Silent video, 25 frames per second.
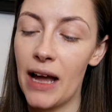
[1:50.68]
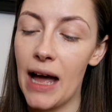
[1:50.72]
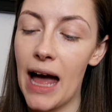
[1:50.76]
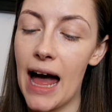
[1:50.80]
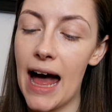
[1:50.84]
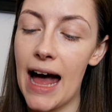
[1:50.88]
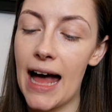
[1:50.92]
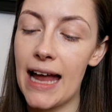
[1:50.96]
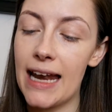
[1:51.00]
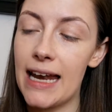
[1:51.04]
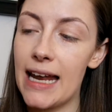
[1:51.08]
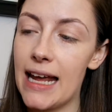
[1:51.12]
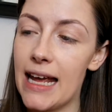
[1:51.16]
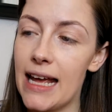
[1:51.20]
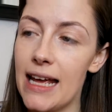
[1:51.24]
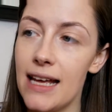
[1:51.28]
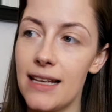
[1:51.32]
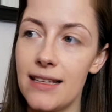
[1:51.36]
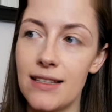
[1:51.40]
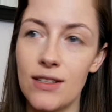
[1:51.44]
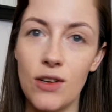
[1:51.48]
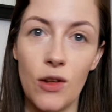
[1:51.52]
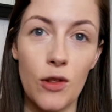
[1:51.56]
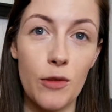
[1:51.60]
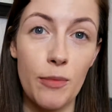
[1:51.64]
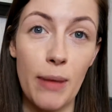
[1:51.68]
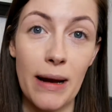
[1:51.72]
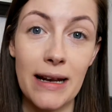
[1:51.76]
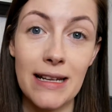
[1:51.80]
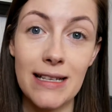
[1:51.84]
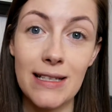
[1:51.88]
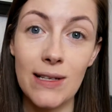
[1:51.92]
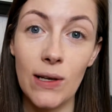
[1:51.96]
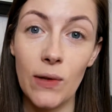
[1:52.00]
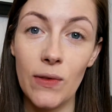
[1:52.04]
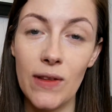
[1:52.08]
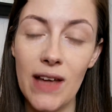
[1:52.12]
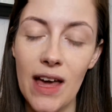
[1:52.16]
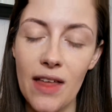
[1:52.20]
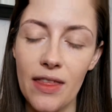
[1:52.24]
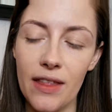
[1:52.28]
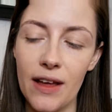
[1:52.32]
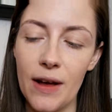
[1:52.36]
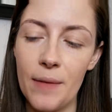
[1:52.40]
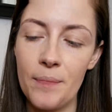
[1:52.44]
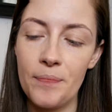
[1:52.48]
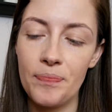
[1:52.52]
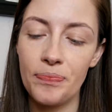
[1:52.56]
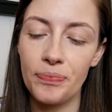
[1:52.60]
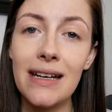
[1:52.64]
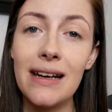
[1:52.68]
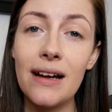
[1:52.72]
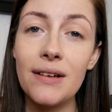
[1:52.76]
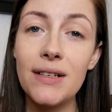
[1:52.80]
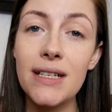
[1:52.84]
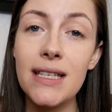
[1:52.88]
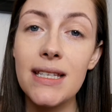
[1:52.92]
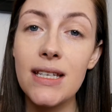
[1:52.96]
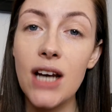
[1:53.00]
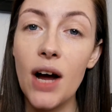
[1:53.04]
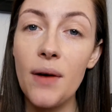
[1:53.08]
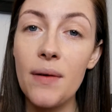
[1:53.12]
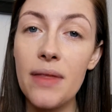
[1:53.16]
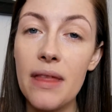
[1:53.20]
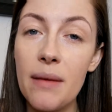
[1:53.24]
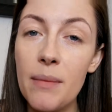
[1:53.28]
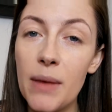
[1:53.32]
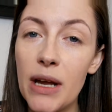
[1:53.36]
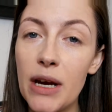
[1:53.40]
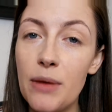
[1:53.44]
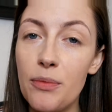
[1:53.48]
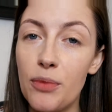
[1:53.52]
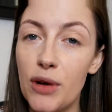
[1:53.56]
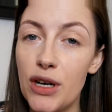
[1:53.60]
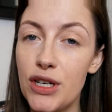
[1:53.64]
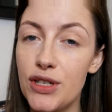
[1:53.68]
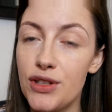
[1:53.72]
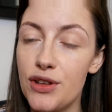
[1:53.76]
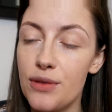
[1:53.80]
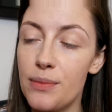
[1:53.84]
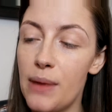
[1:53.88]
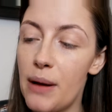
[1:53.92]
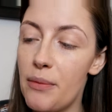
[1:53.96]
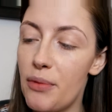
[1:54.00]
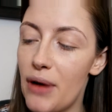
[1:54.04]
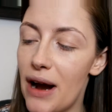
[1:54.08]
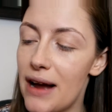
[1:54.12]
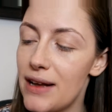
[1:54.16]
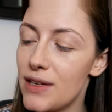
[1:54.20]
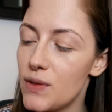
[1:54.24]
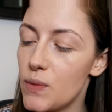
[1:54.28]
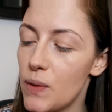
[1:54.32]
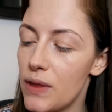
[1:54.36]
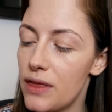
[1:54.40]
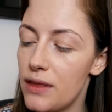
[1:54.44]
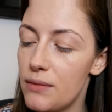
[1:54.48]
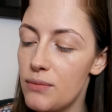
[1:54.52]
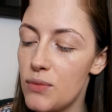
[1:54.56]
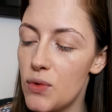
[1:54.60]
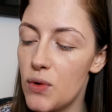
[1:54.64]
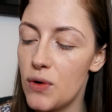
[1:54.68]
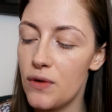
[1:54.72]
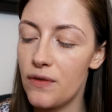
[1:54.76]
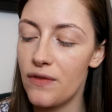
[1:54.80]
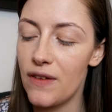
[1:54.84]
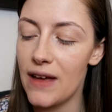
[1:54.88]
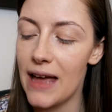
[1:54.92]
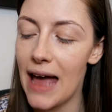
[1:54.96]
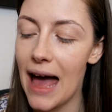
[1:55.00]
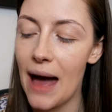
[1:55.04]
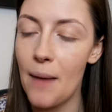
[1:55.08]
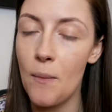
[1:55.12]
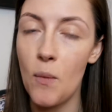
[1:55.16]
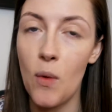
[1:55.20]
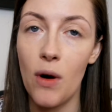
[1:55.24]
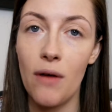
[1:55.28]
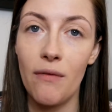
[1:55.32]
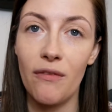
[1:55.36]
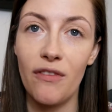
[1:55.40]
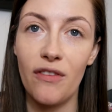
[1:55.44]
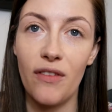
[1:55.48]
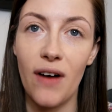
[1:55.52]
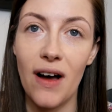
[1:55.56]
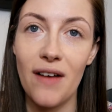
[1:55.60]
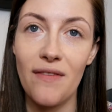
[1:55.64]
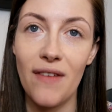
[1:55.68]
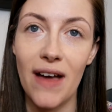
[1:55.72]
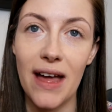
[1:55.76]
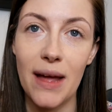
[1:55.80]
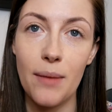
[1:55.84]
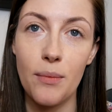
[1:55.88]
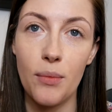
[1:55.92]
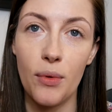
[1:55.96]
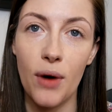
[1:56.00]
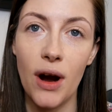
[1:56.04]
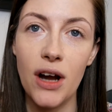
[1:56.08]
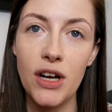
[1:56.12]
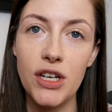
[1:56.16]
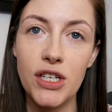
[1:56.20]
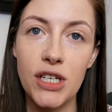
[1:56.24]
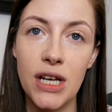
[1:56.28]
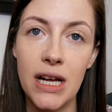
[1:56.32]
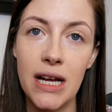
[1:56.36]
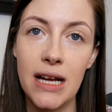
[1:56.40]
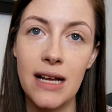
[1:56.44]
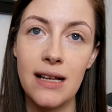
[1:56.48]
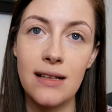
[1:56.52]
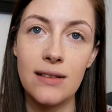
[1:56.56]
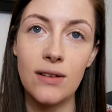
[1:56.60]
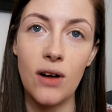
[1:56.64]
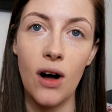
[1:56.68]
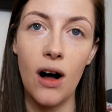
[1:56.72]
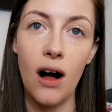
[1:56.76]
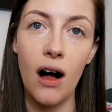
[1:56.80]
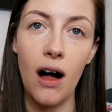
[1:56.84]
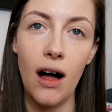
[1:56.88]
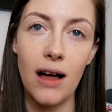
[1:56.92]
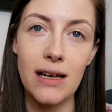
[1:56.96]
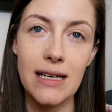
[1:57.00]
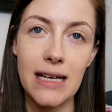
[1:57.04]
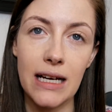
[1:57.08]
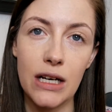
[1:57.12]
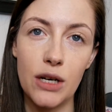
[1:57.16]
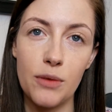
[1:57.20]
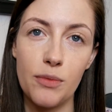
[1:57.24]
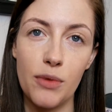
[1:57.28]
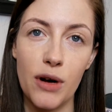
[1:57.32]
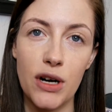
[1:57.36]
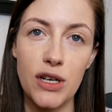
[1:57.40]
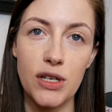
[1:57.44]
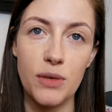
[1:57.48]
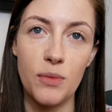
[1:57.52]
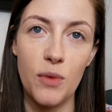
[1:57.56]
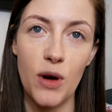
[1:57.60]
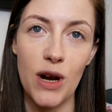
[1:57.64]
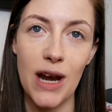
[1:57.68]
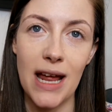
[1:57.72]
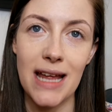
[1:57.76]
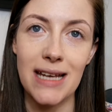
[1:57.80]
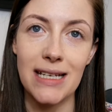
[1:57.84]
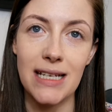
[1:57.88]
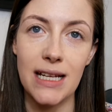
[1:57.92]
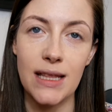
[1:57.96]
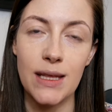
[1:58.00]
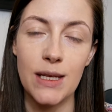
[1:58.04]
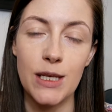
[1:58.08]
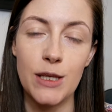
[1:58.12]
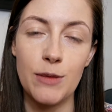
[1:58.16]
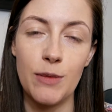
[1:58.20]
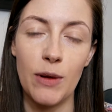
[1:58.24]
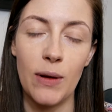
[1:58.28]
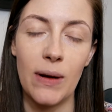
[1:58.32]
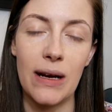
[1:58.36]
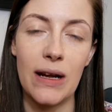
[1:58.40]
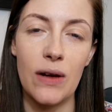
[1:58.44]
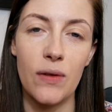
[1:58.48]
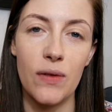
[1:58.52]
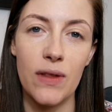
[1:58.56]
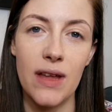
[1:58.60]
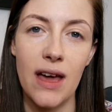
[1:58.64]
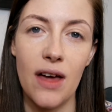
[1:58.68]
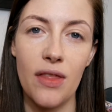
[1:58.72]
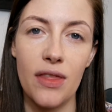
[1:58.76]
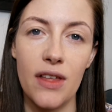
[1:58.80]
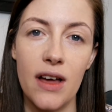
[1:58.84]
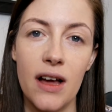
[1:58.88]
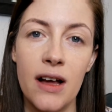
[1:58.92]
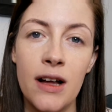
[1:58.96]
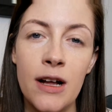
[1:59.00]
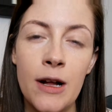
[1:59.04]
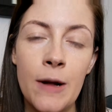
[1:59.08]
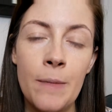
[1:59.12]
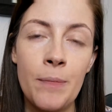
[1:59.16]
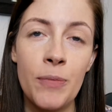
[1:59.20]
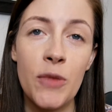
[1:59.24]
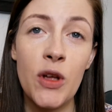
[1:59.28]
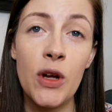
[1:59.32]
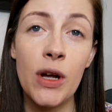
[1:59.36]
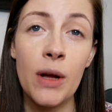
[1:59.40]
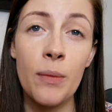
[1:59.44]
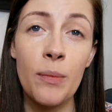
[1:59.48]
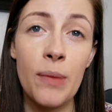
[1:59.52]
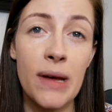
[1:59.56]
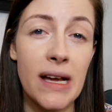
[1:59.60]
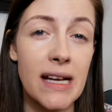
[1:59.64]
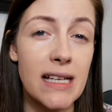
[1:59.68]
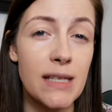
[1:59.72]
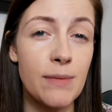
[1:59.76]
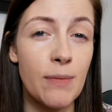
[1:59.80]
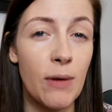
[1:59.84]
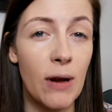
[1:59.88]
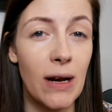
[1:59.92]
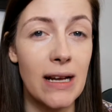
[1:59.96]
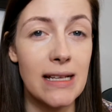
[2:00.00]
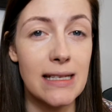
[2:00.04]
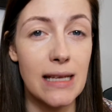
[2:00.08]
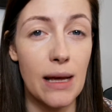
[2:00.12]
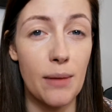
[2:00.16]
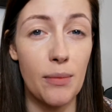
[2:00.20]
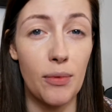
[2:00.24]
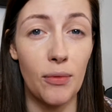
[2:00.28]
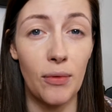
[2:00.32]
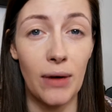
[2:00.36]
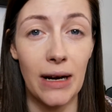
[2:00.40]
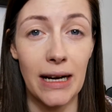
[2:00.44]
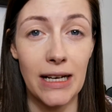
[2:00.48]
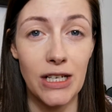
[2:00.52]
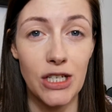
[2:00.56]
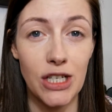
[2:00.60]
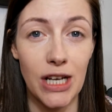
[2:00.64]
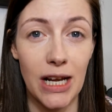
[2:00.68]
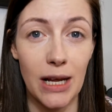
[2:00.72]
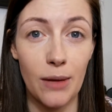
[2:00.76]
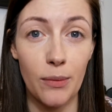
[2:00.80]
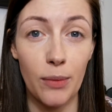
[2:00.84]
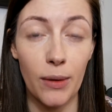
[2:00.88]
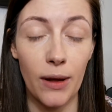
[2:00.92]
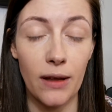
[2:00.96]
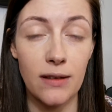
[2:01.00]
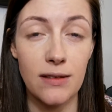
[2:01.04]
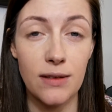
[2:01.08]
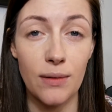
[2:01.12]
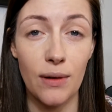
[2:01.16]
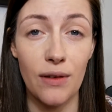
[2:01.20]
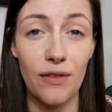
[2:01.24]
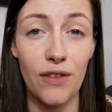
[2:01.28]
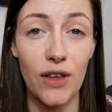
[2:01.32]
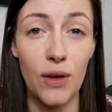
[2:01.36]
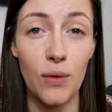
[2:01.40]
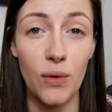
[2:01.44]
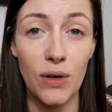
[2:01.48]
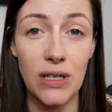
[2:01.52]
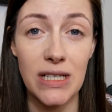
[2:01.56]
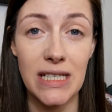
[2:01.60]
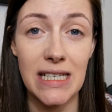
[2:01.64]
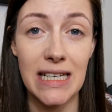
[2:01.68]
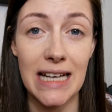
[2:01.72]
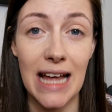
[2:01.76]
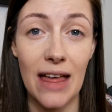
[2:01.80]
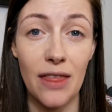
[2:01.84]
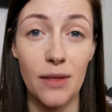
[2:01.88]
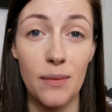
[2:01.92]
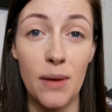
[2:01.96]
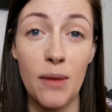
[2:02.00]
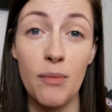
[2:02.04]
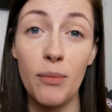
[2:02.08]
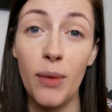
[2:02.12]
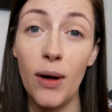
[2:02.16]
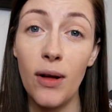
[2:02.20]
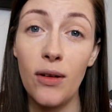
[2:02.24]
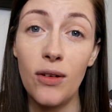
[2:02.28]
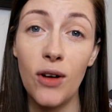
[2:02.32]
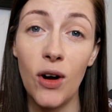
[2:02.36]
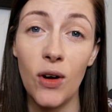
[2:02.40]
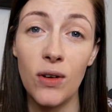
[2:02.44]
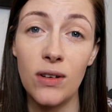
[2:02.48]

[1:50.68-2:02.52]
And it's got the pencil on the other. Now to start with, I'm going to brush through my brows with the Morphe M158 brush. It's got a hard angle brush on one end and the spoolie on the other. You can pick spoolies up really cheap, so if you wanted to get them in bulk